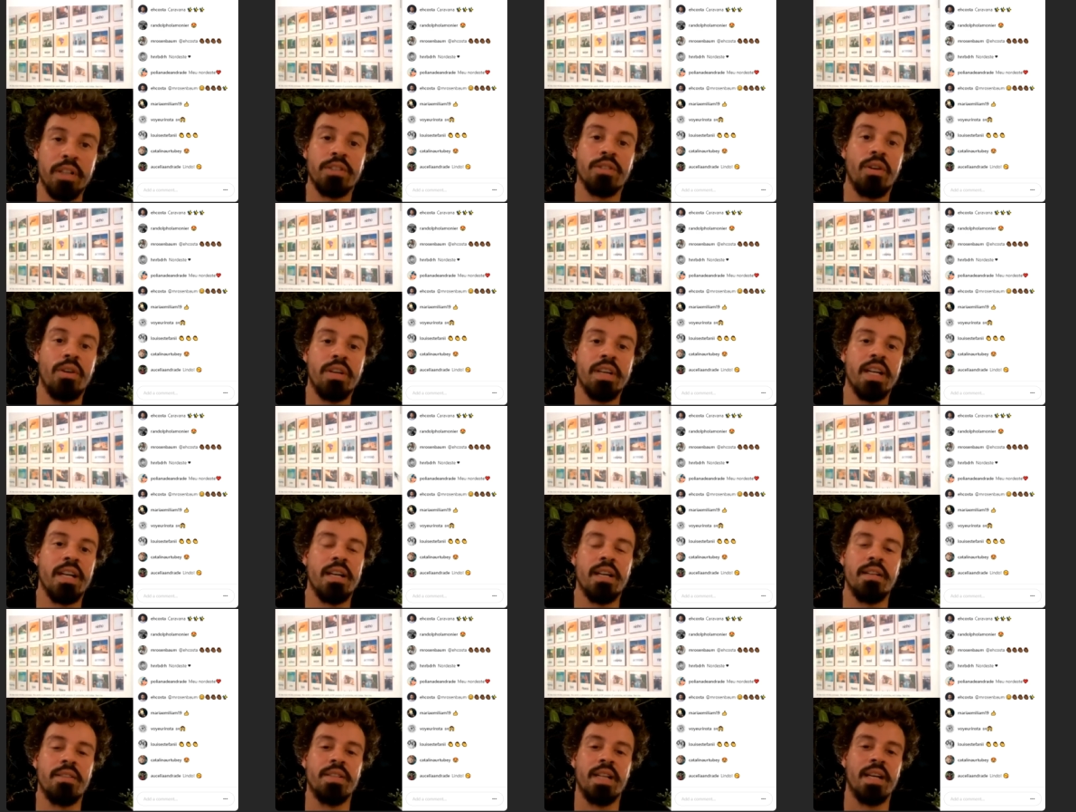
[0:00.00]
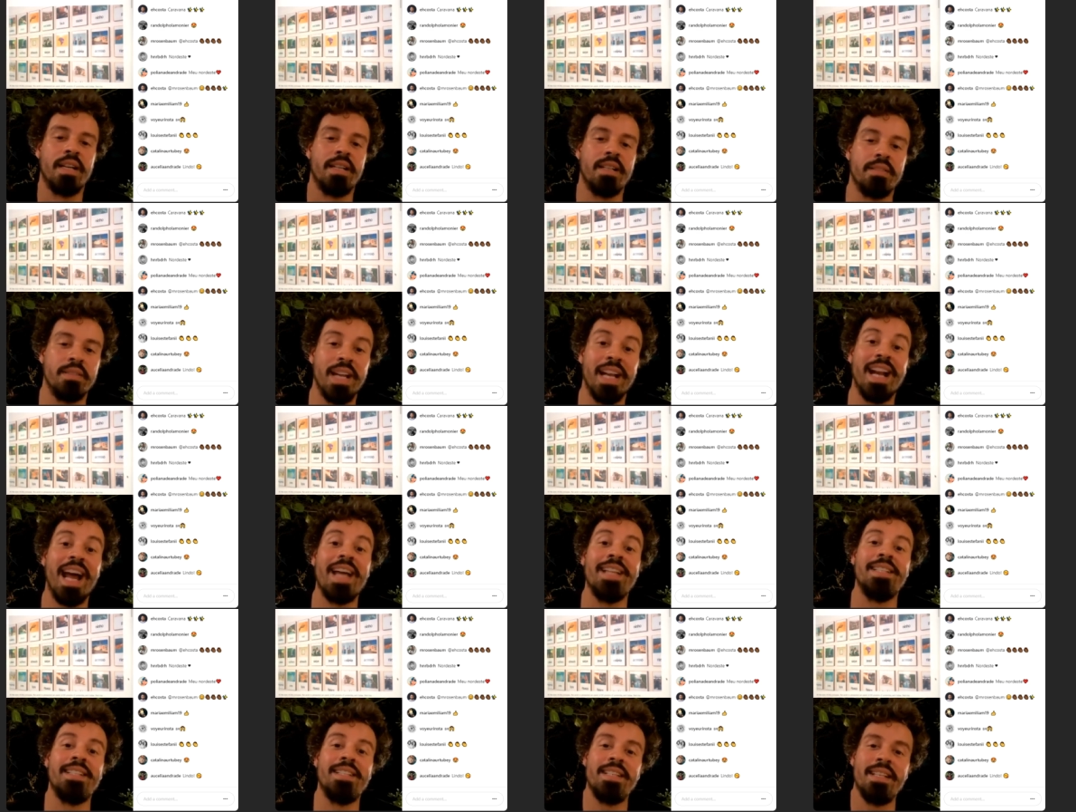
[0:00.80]
on an
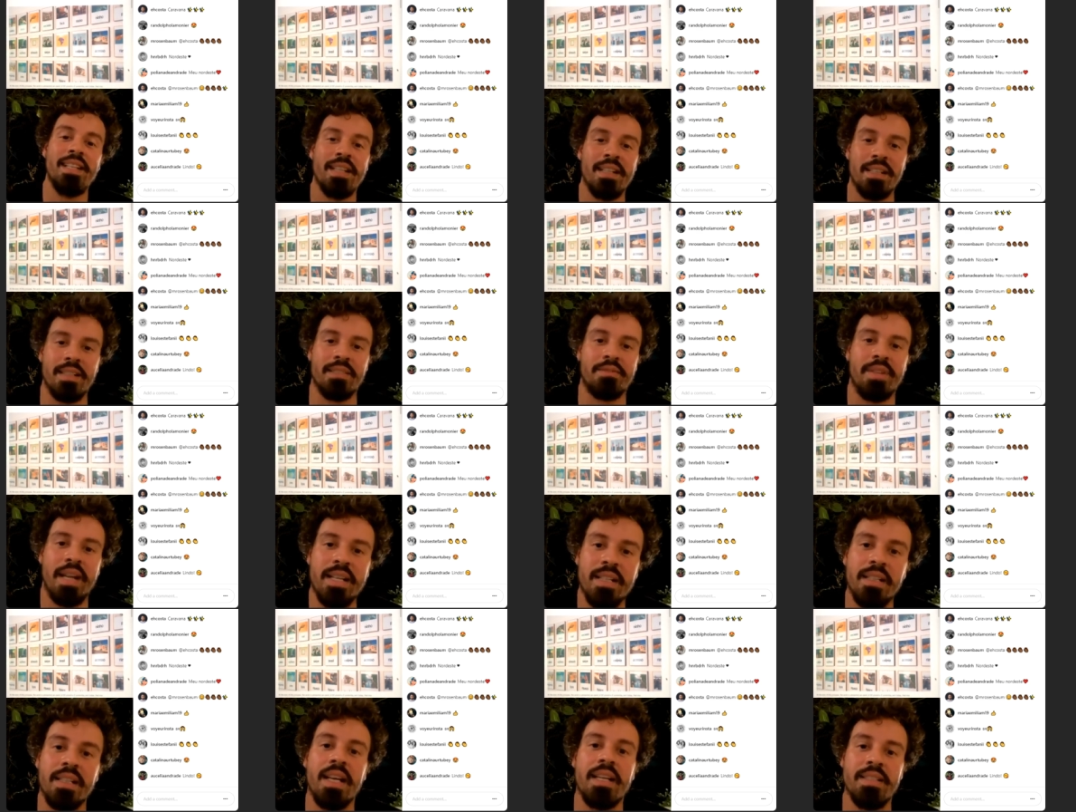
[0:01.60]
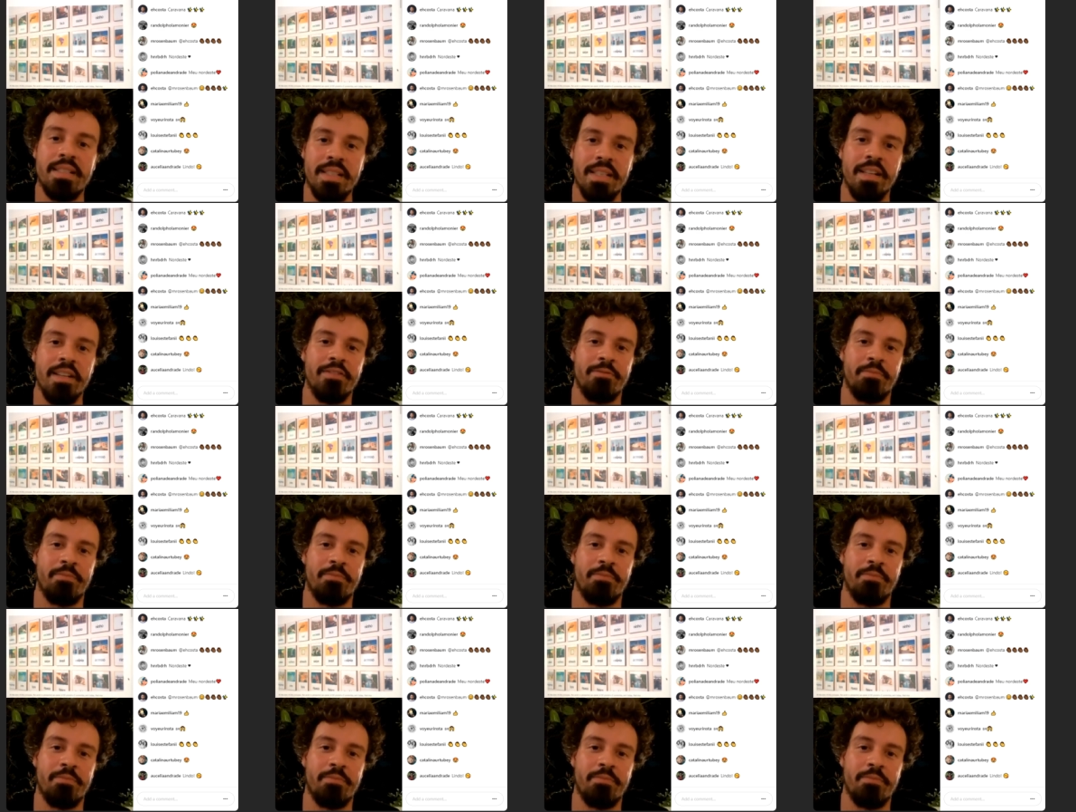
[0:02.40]
idea, radical idea of